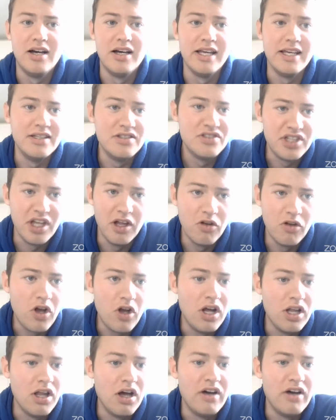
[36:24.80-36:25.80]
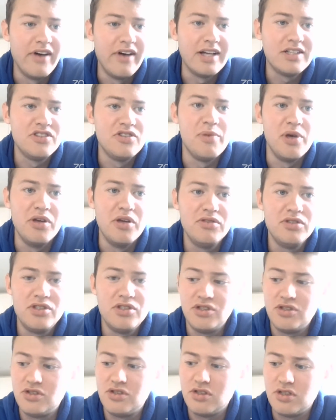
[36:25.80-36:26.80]
he's still got a lot of
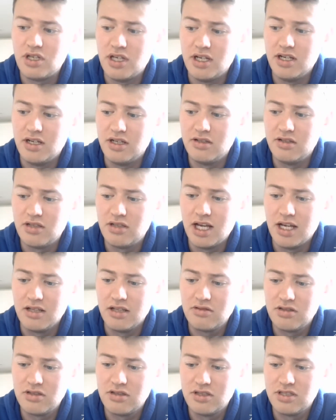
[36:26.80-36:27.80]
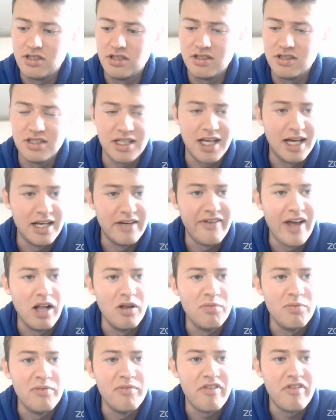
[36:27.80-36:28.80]
attributes to kind of
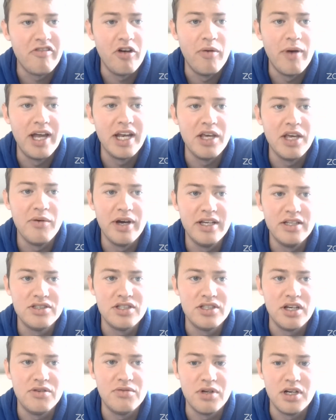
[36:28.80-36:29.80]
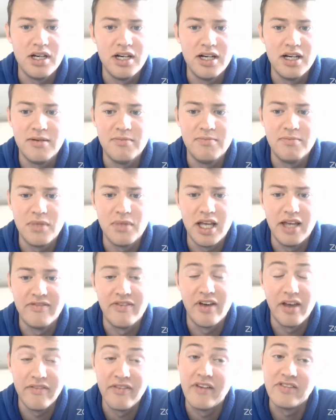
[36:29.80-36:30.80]
help him through anyway. So if
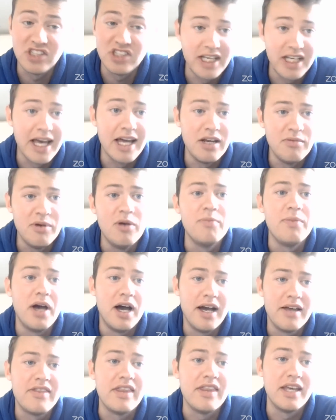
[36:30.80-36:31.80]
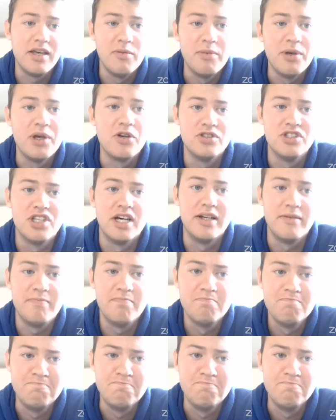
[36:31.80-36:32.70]
Everton get him, I think he'll be a good signing.